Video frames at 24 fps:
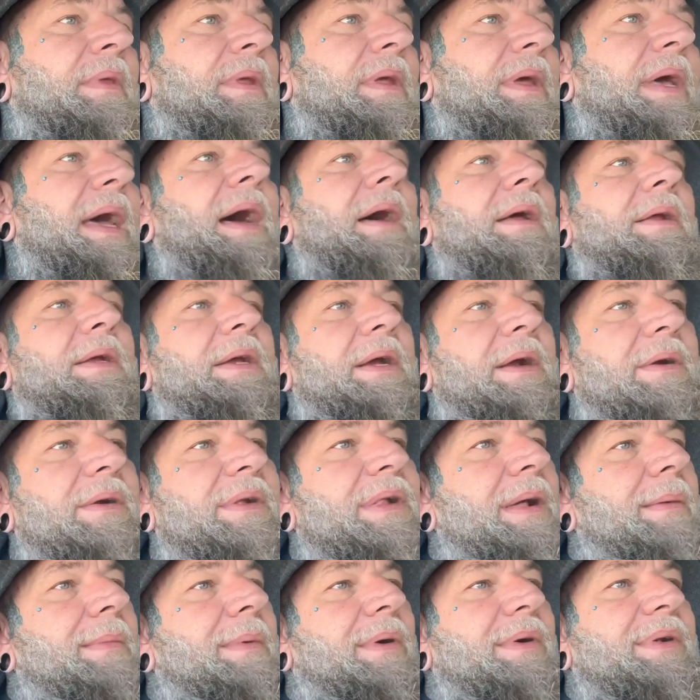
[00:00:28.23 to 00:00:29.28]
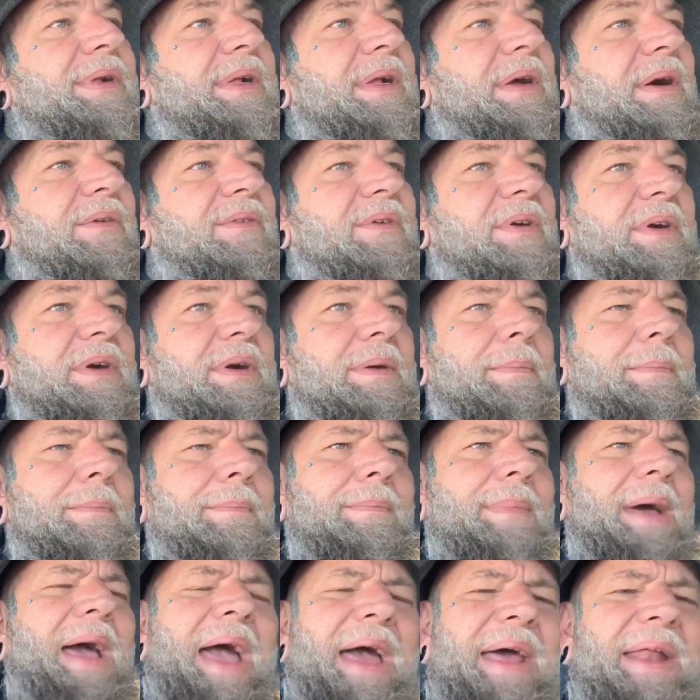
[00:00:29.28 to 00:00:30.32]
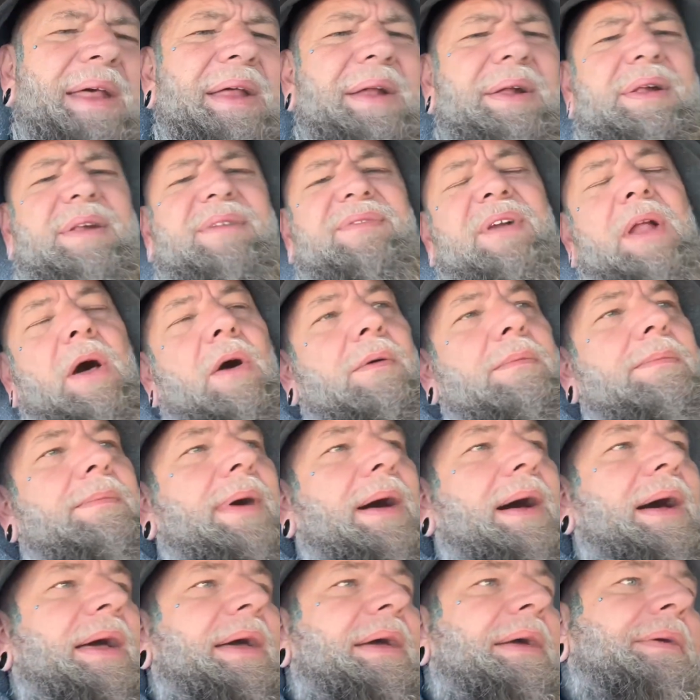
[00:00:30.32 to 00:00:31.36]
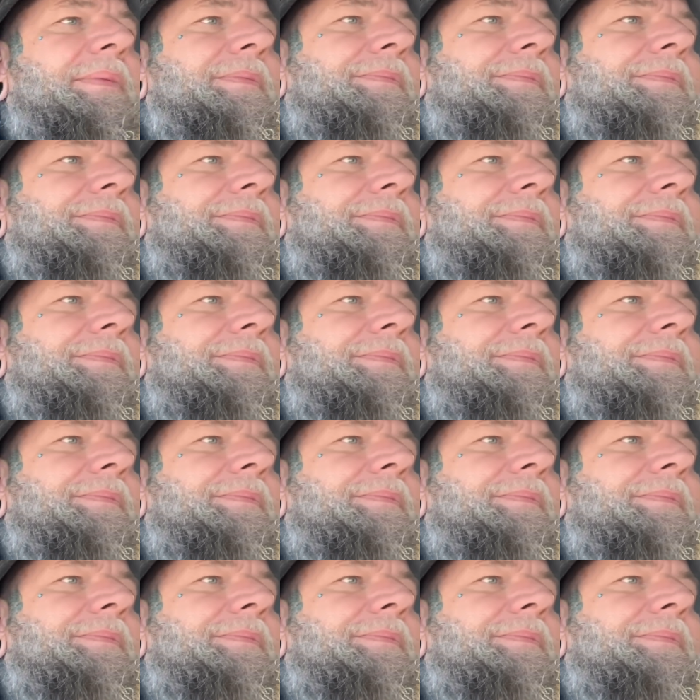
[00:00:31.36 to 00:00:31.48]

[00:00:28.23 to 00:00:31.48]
Yeah, year's almost over, man. It has flown by.